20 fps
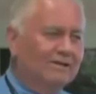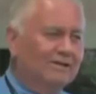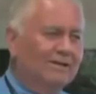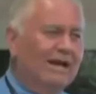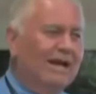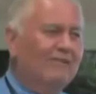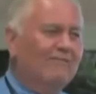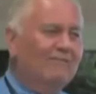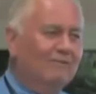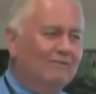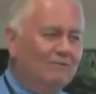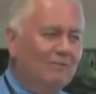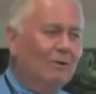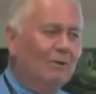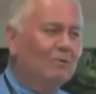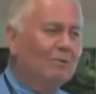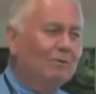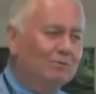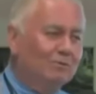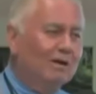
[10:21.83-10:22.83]
You have a
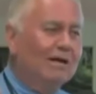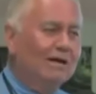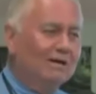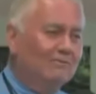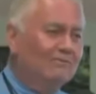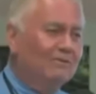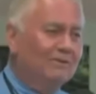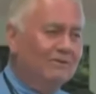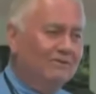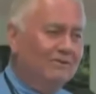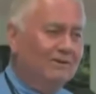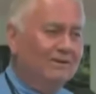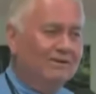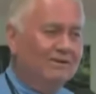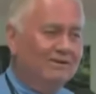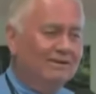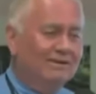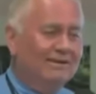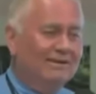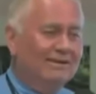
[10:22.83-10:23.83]
formal training in
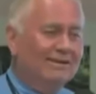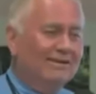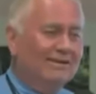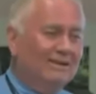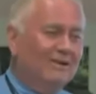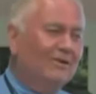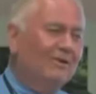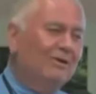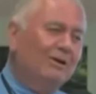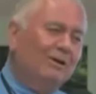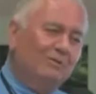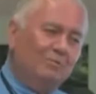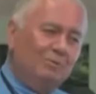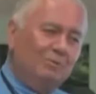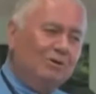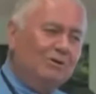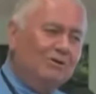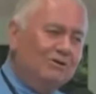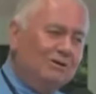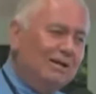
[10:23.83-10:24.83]
physics, you can
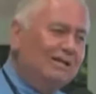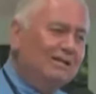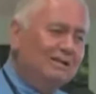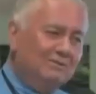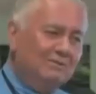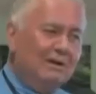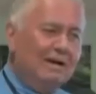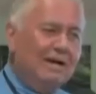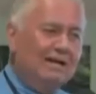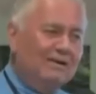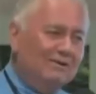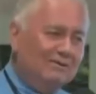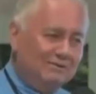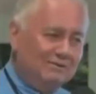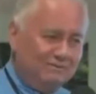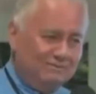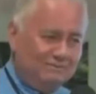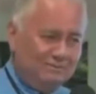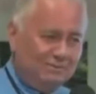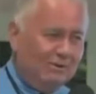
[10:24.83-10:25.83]
appreciate this
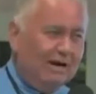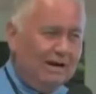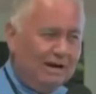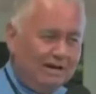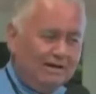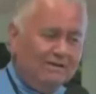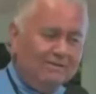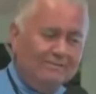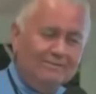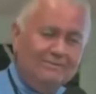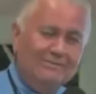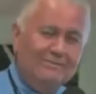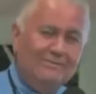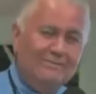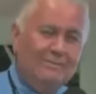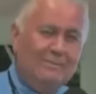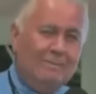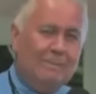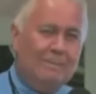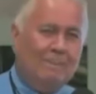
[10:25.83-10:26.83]
man's training.
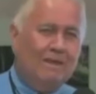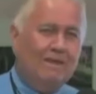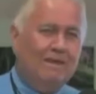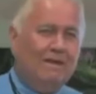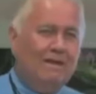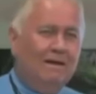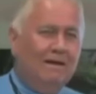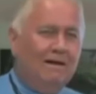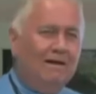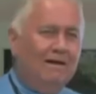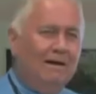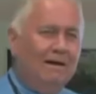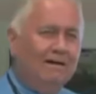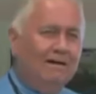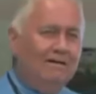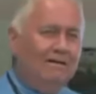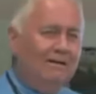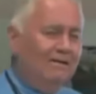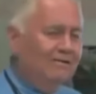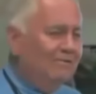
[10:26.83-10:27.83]
All
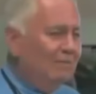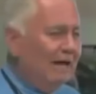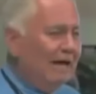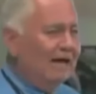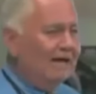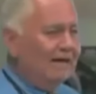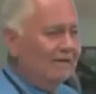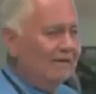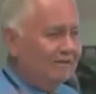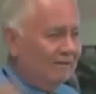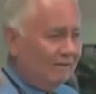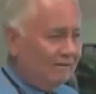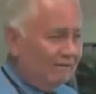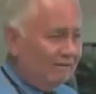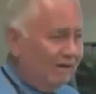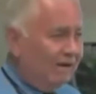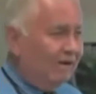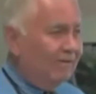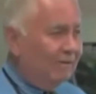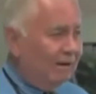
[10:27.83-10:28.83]
right, this man is a
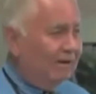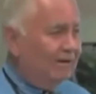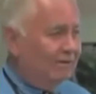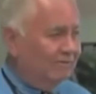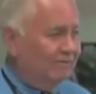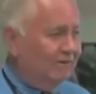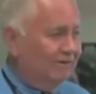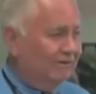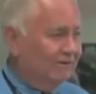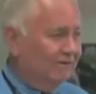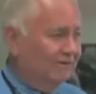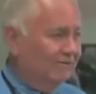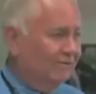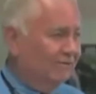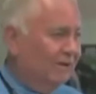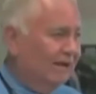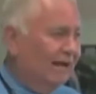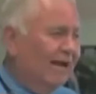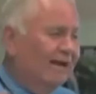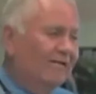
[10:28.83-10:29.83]
theoretical physicist.
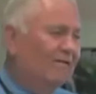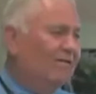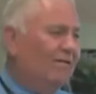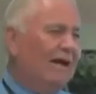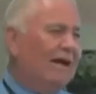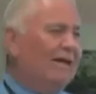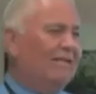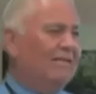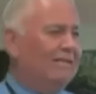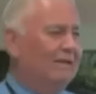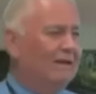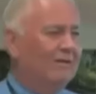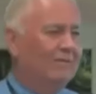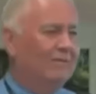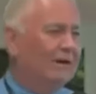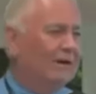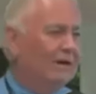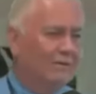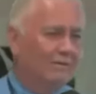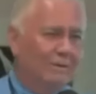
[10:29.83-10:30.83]
Well, I don't like
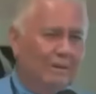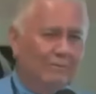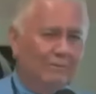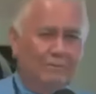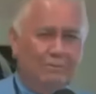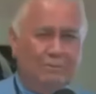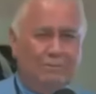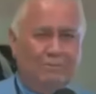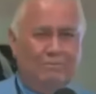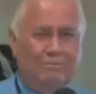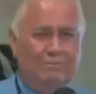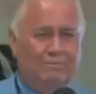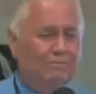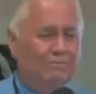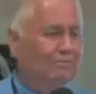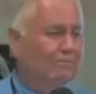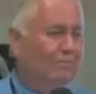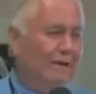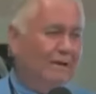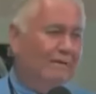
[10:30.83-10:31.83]
theoretical people,
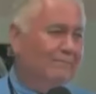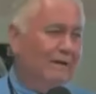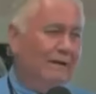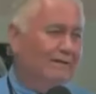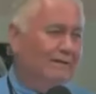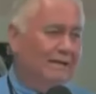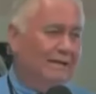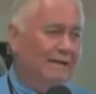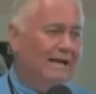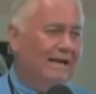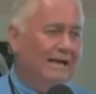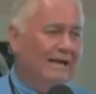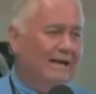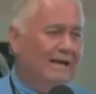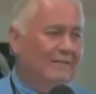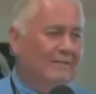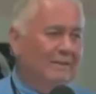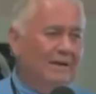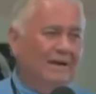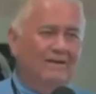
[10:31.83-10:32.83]
basically,
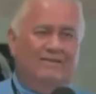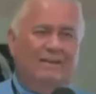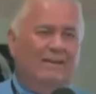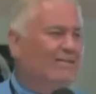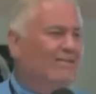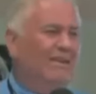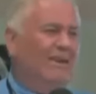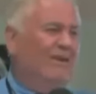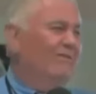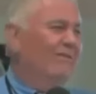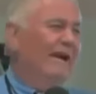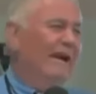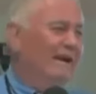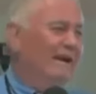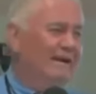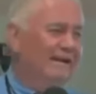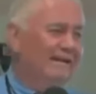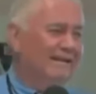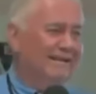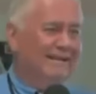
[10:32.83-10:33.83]
because they're
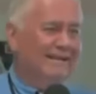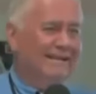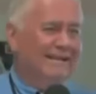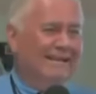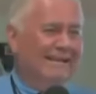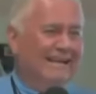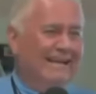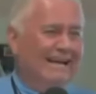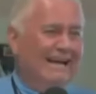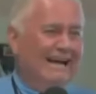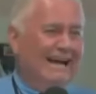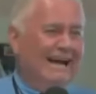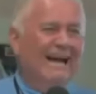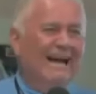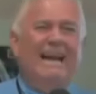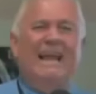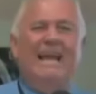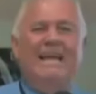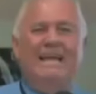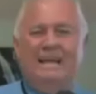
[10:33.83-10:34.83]
theoretical.
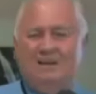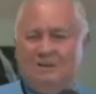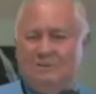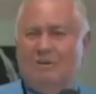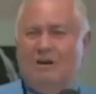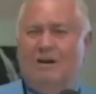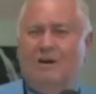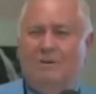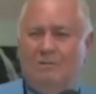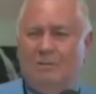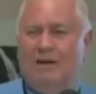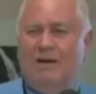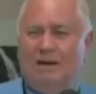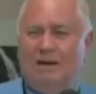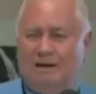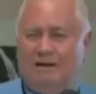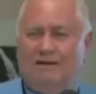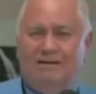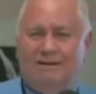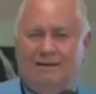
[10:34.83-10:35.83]
I like
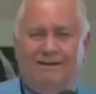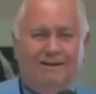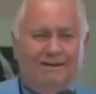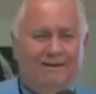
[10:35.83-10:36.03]
experimental,